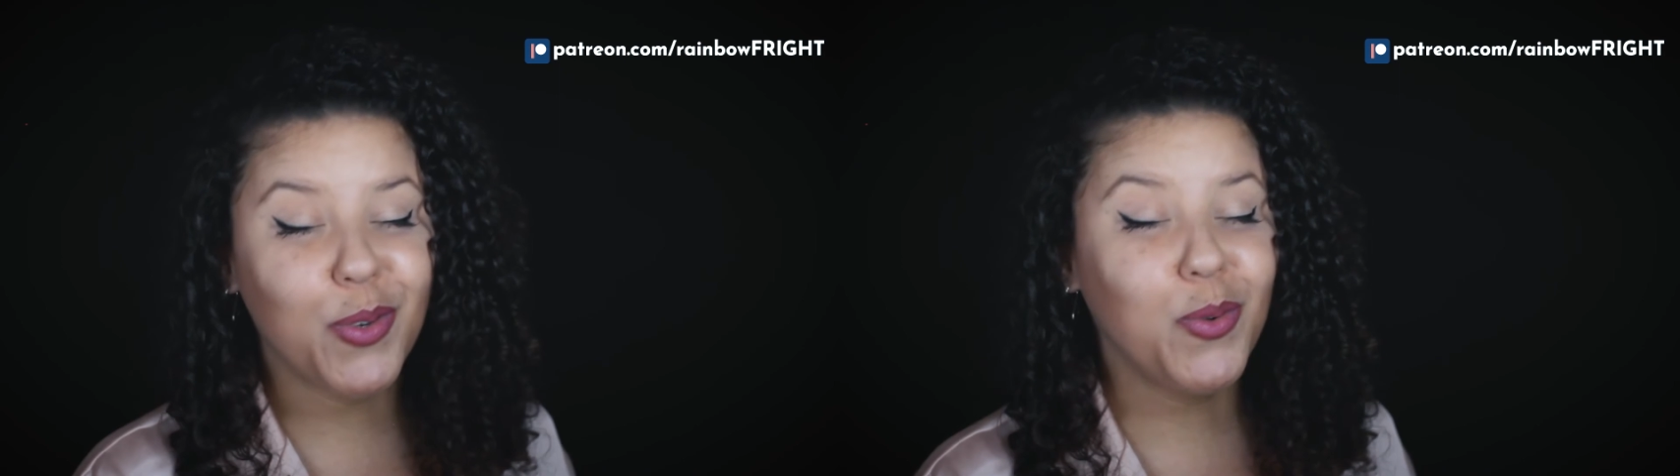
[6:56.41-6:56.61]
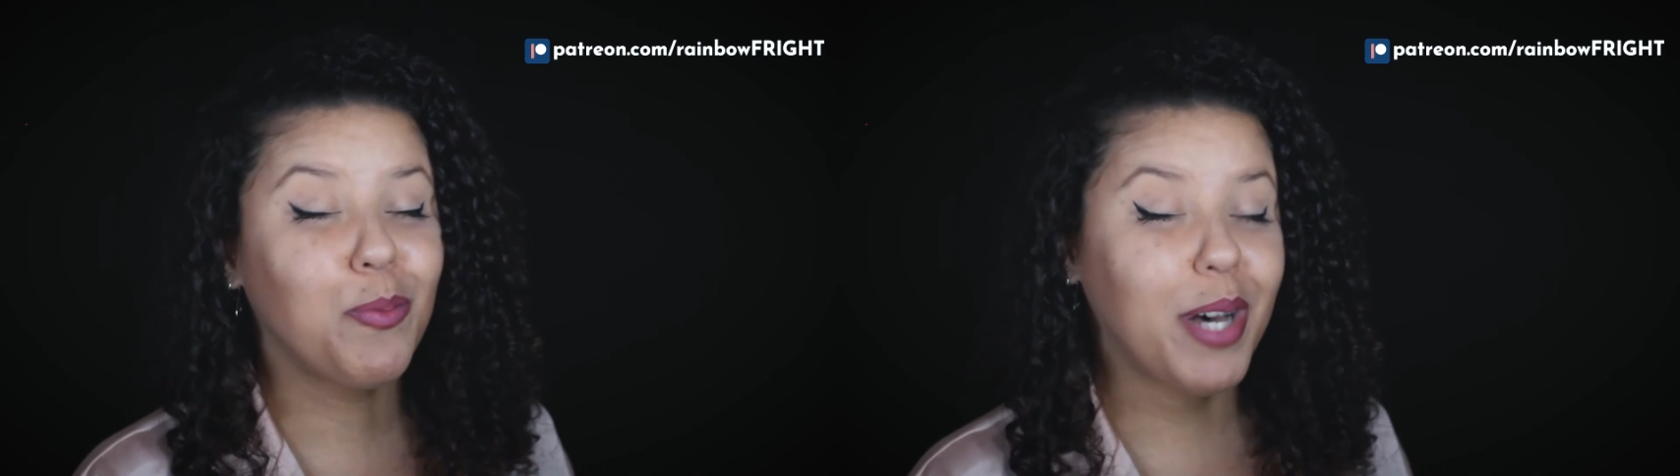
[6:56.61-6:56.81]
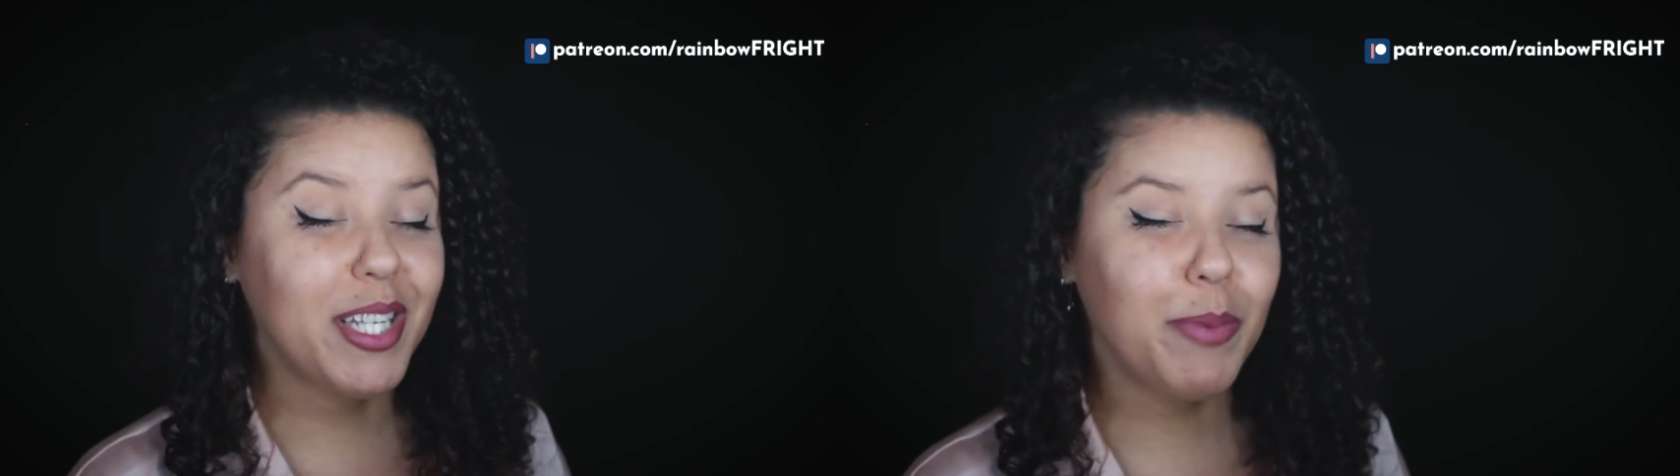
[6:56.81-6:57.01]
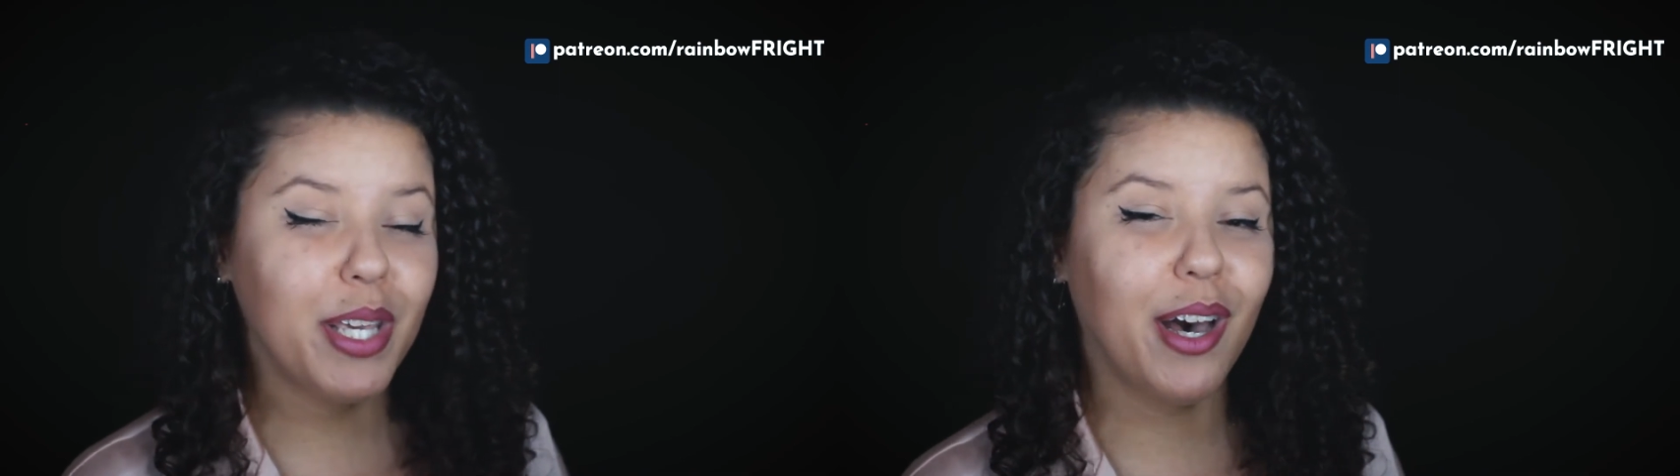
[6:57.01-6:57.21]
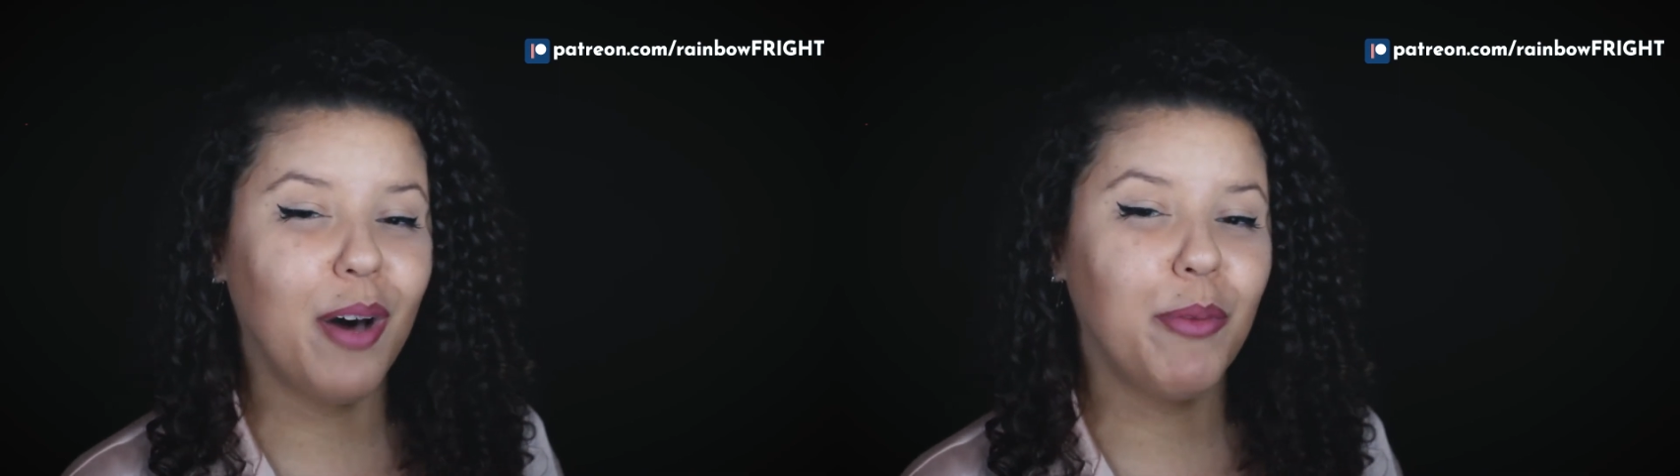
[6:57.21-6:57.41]
you must
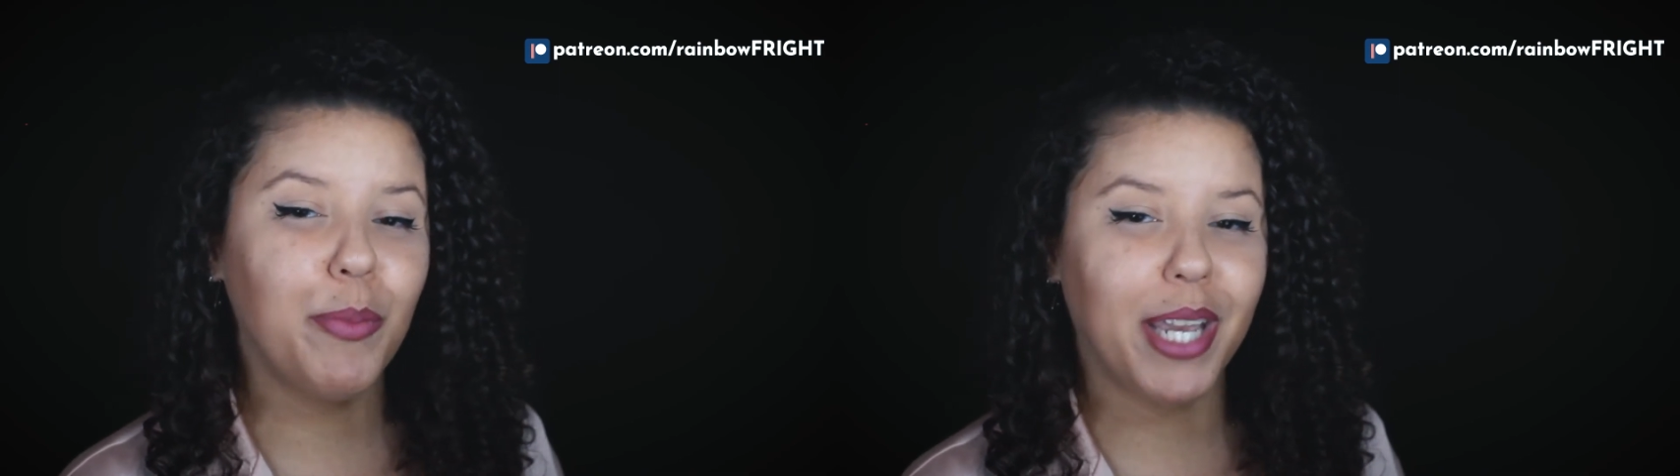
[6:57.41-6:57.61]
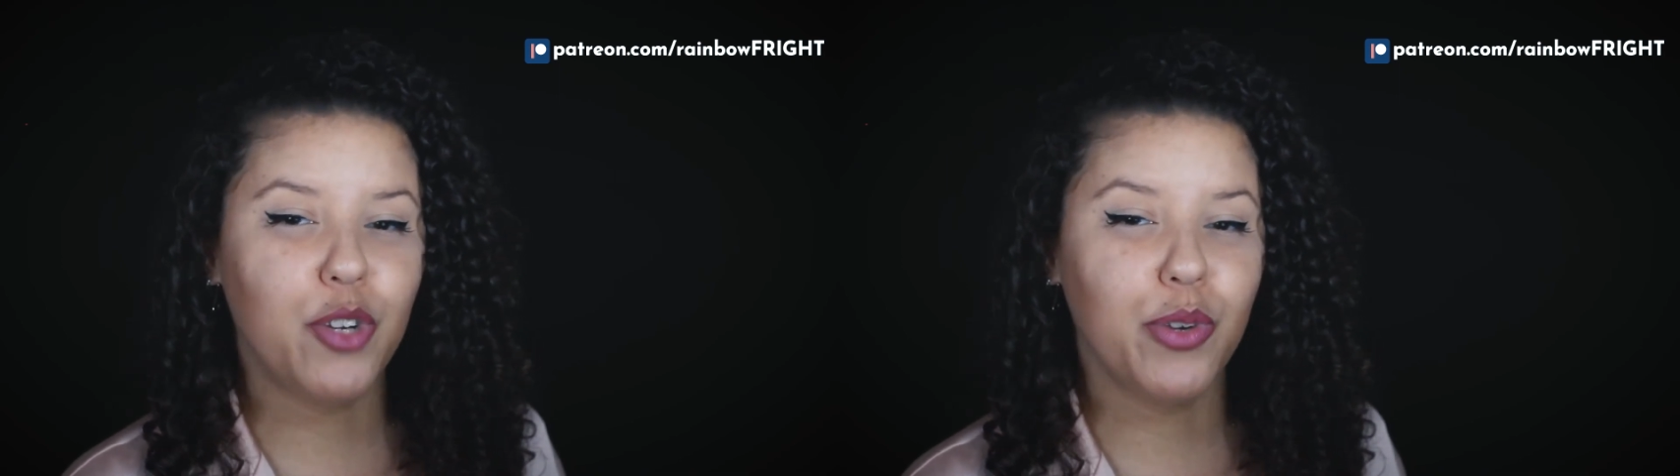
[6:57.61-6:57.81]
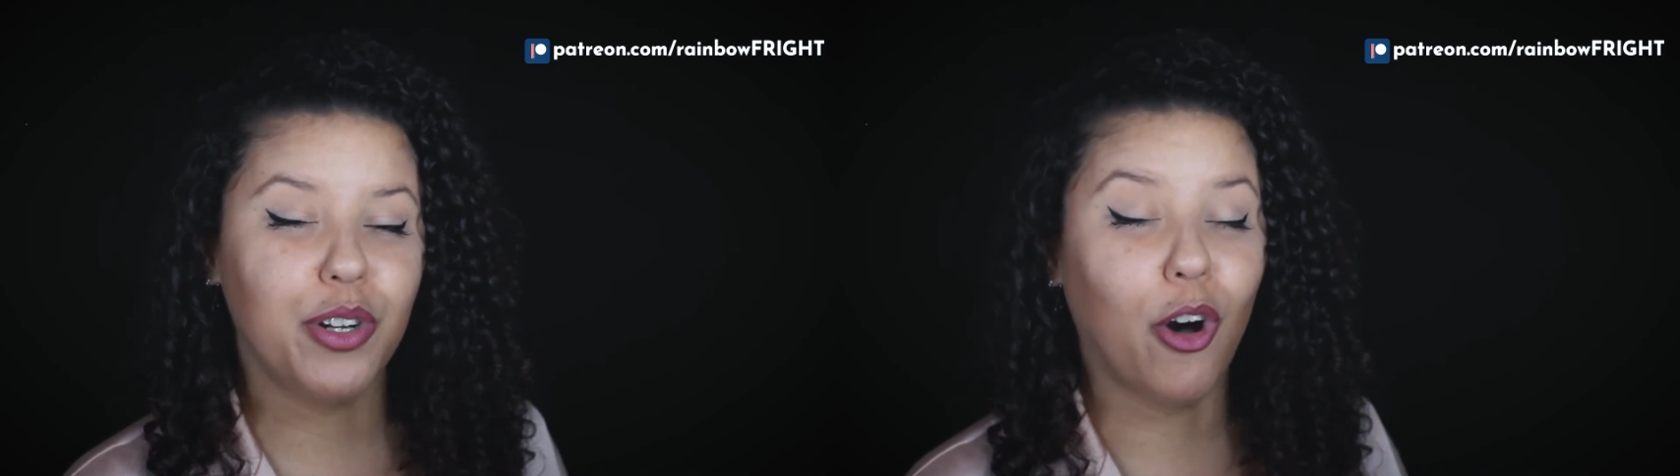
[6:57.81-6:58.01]
become a patron